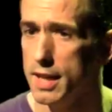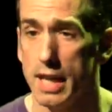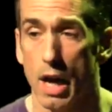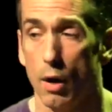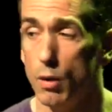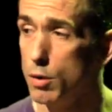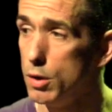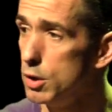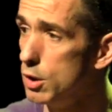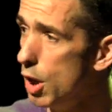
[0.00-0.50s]

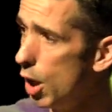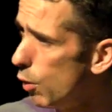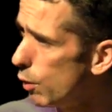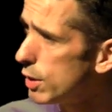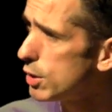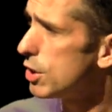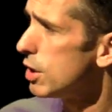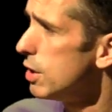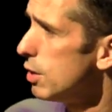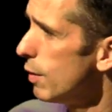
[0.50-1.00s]
Now, no
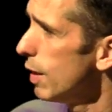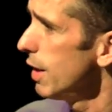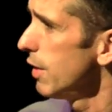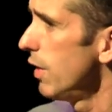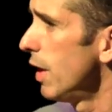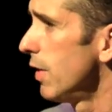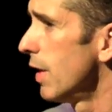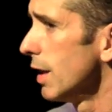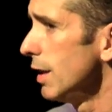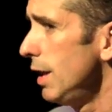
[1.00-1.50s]
one should do
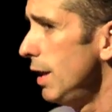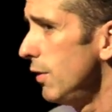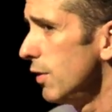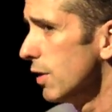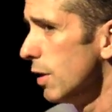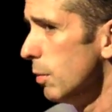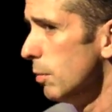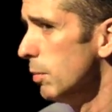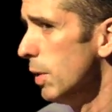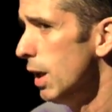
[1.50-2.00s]
anything that
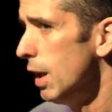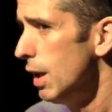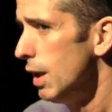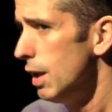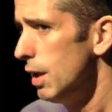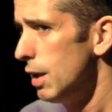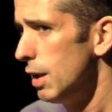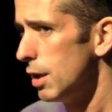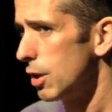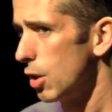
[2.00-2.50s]
leaves them
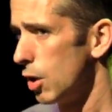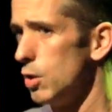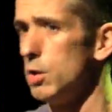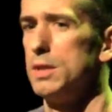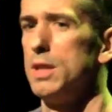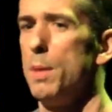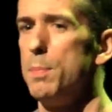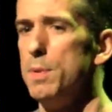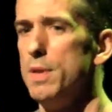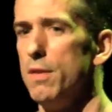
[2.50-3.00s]

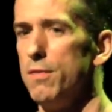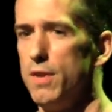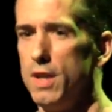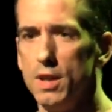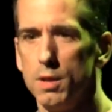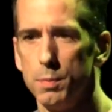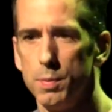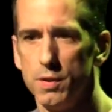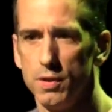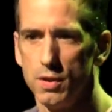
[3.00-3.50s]
curled up in the
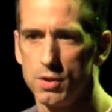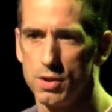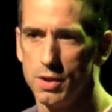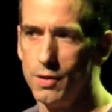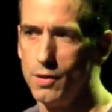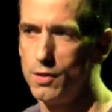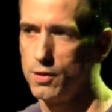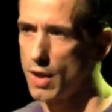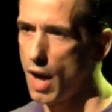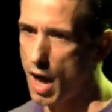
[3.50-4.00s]
fetal
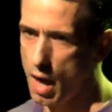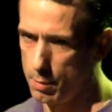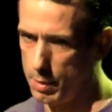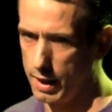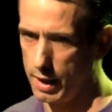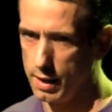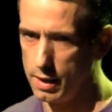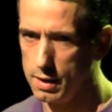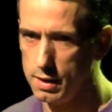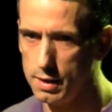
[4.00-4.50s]
position
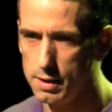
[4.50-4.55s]
sobbing.